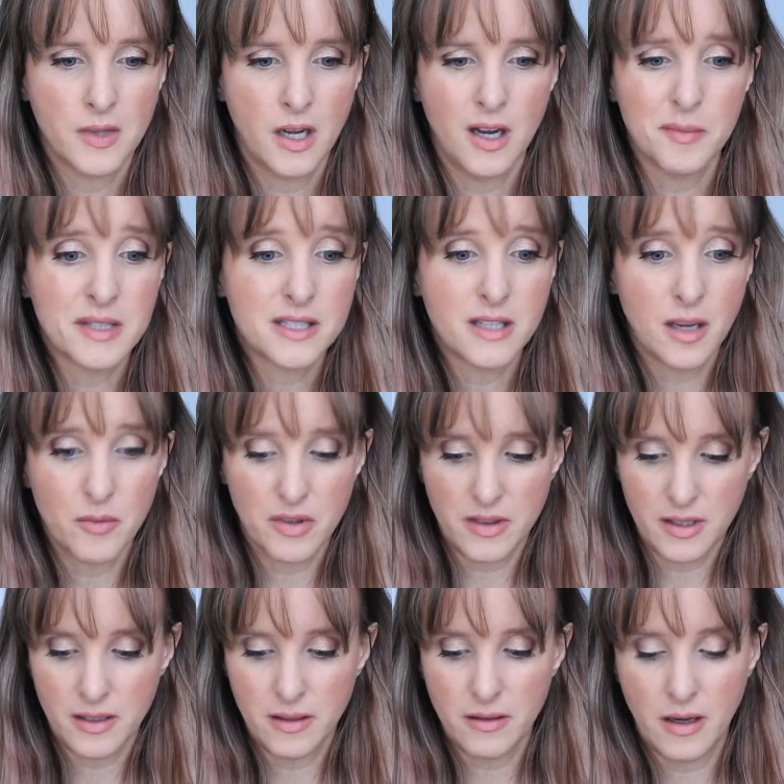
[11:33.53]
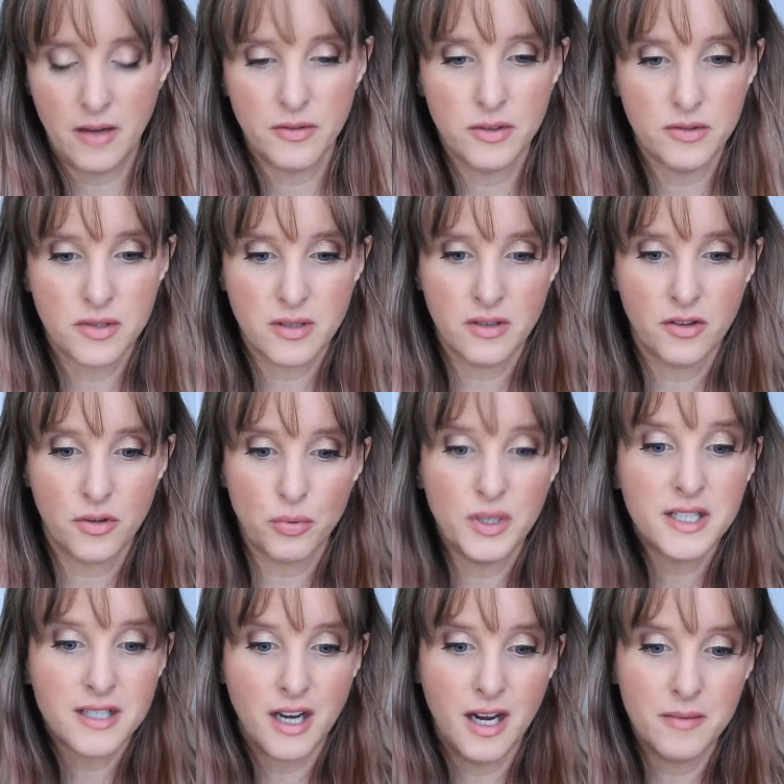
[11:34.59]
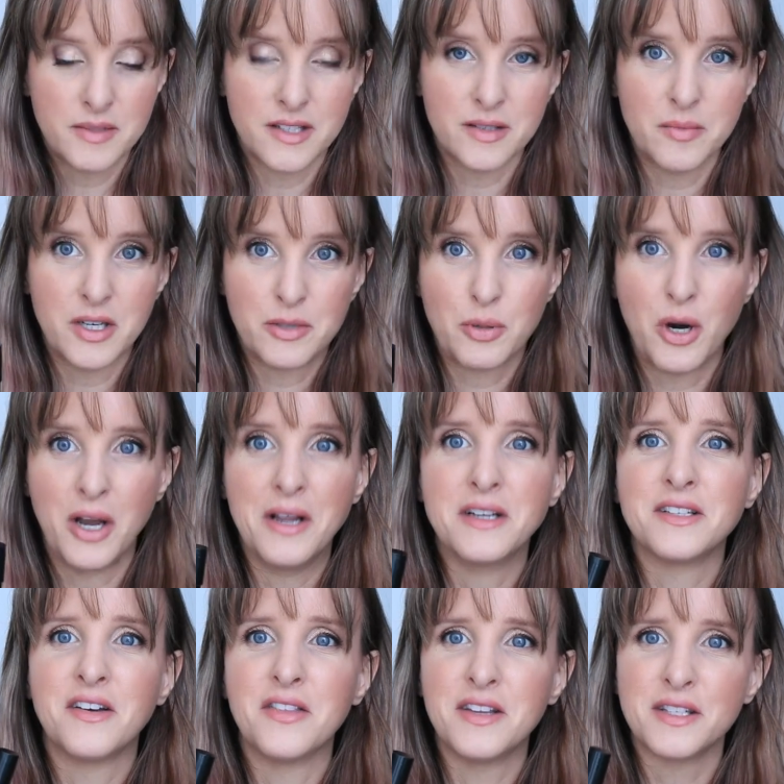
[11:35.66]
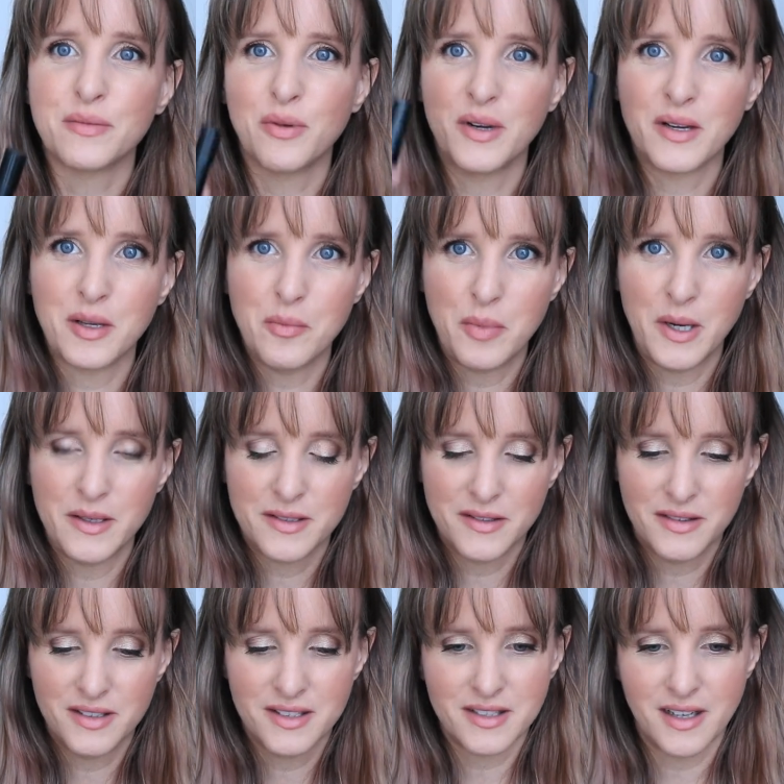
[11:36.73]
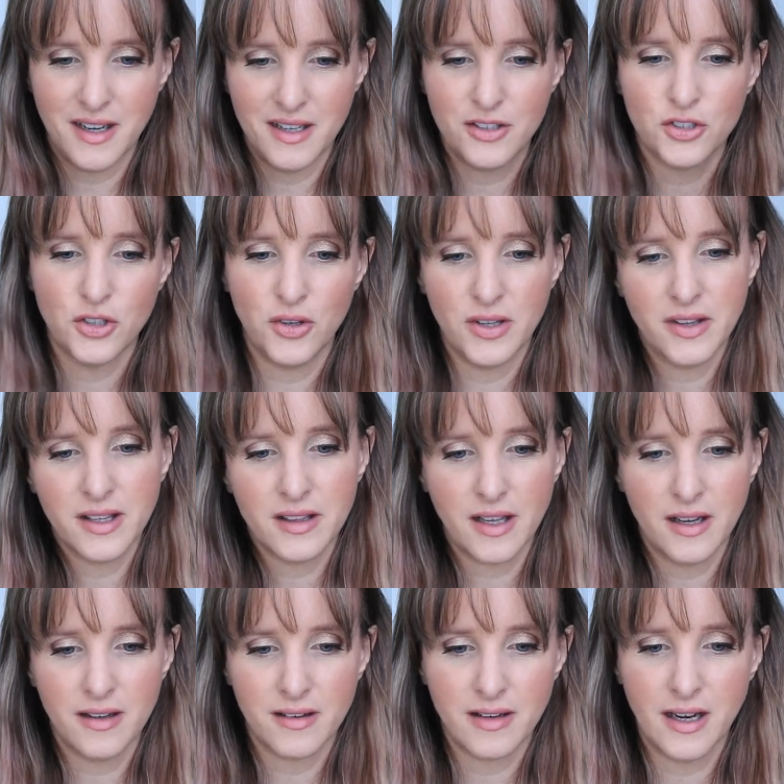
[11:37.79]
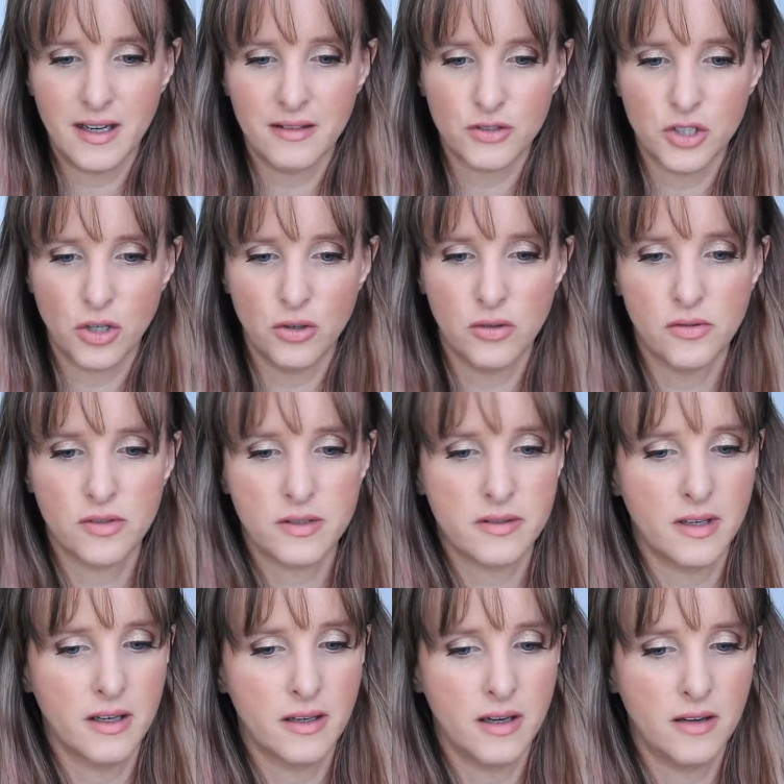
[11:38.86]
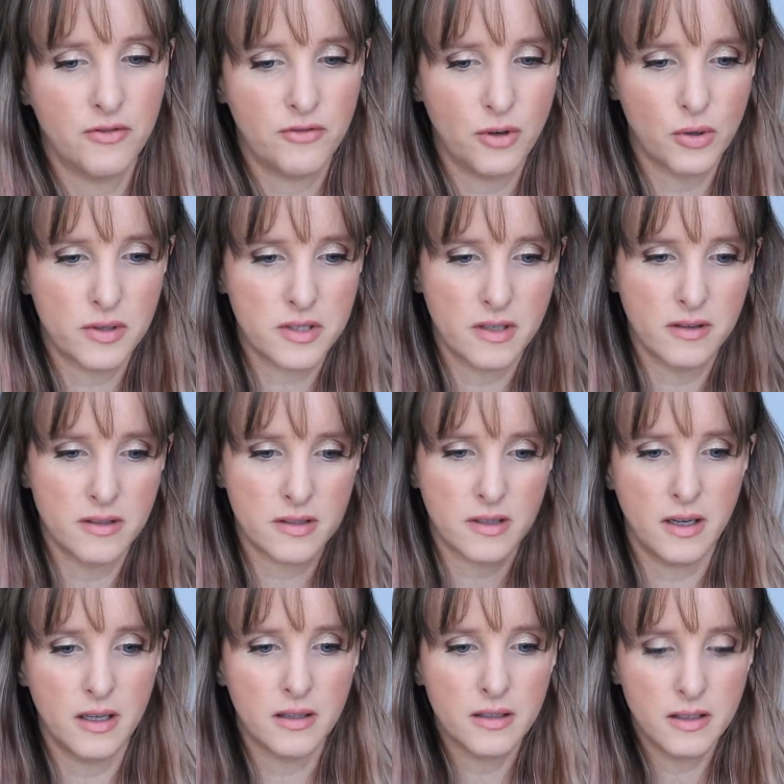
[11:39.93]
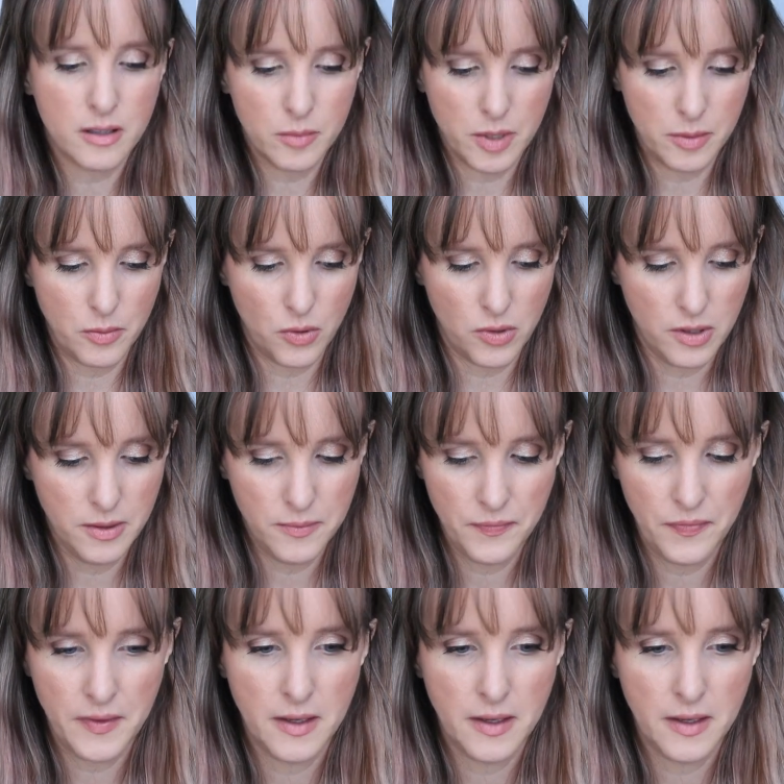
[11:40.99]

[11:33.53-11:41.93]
And same with I've used 3 times as much product on this one compared to this guy. So I think that kind of shows that I've focused on this guy a little bit more.